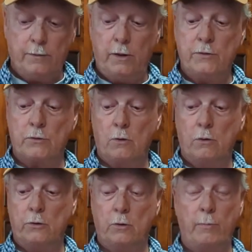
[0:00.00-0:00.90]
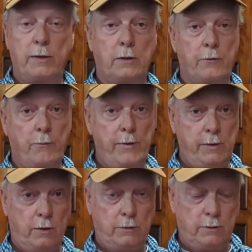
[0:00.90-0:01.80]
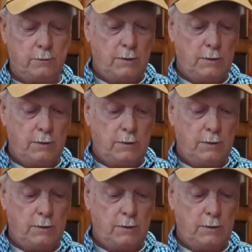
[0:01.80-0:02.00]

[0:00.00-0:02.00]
these are only going to make a green onion.